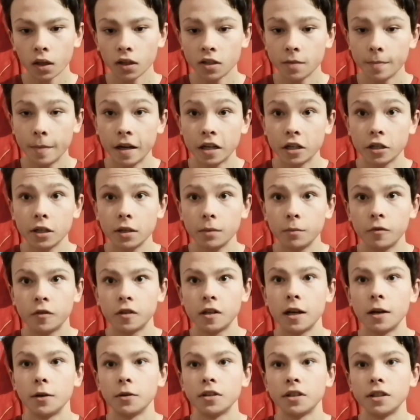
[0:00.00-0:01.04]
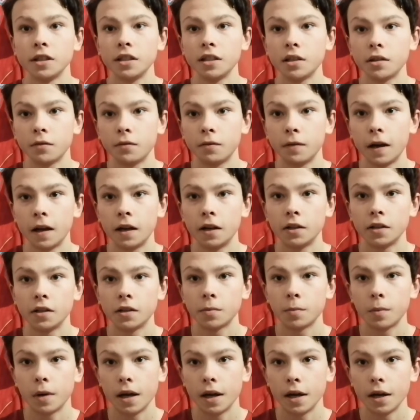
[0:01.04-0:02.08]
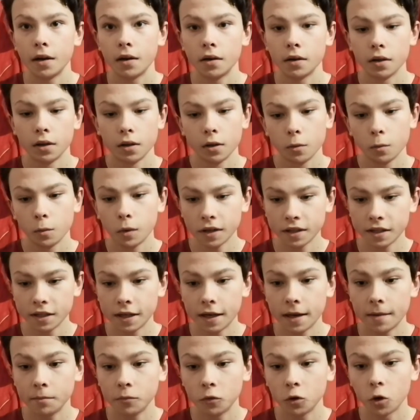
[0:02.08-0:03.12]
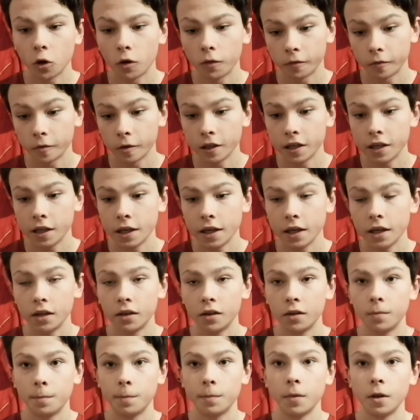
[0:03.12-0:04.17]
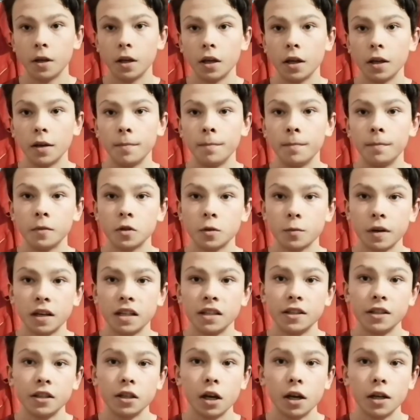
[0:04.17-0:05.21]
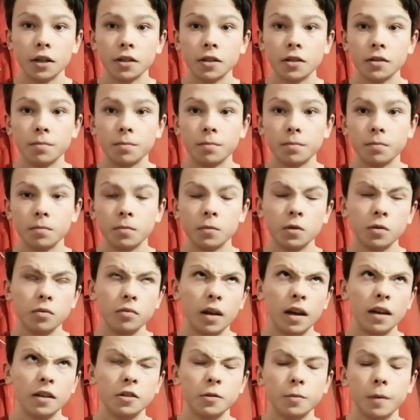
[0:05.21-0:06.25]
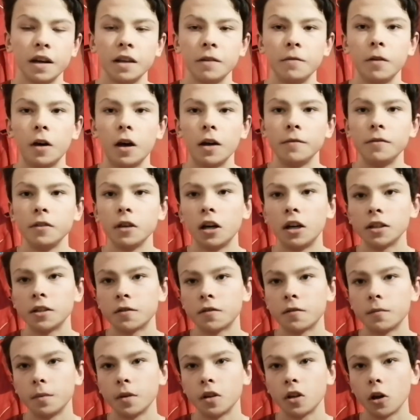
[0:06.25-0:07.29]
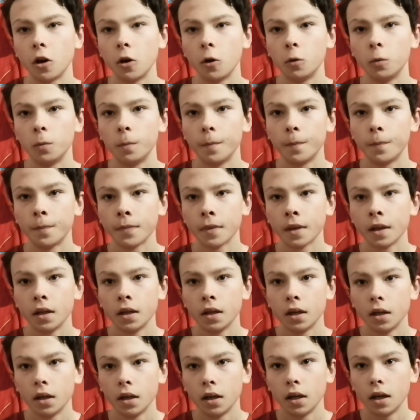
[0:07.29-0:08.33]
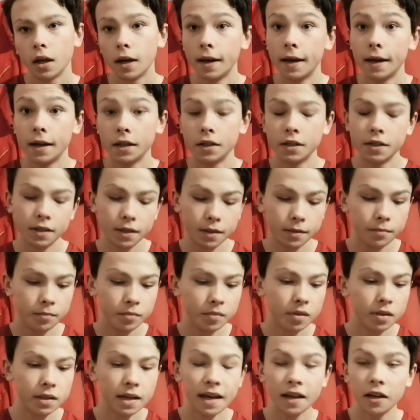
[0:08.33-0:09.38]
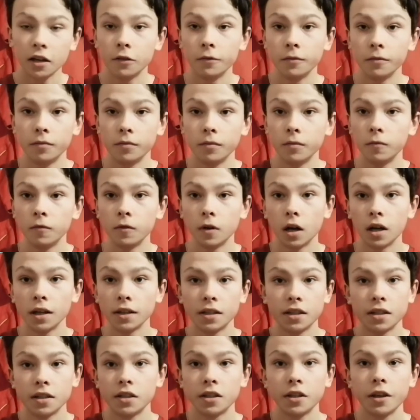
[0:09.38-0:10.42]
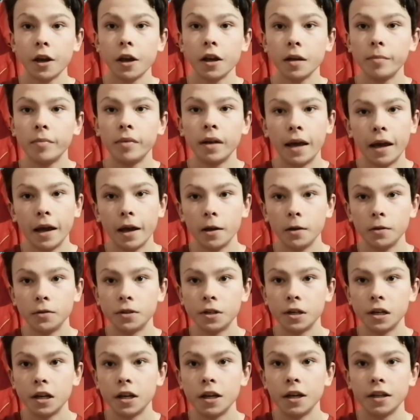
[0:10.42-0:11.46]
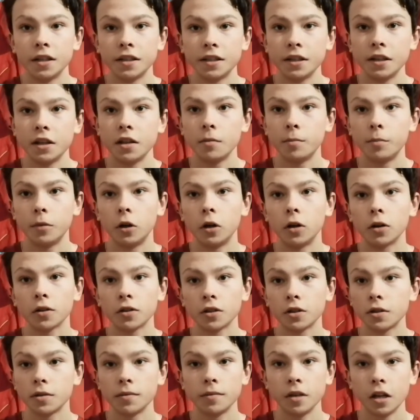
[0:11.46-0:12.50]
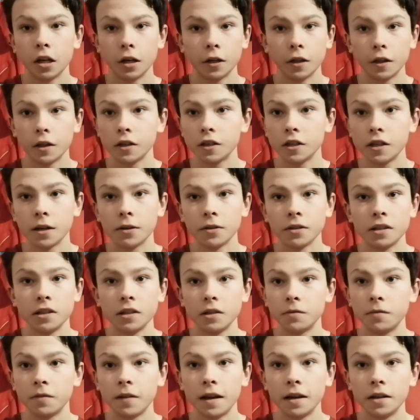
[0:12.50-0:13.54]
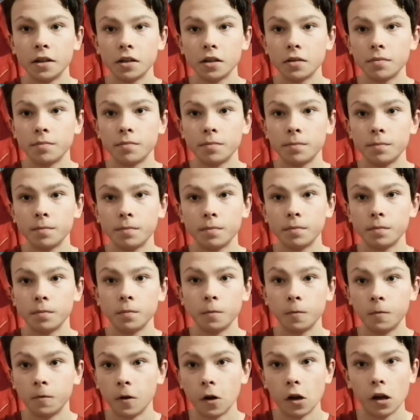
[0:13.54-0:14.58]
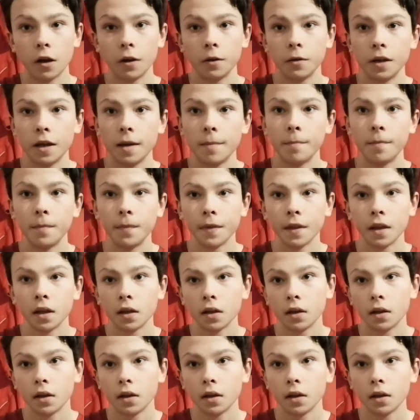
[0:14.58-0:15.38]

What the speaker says: especially for Chelsea's defence, when West Ham got a free kick 20 yards, no, 25 yards from the goal. And Declan Rice is the only player who's alert in the box. None of the Chelsea defenders follow him.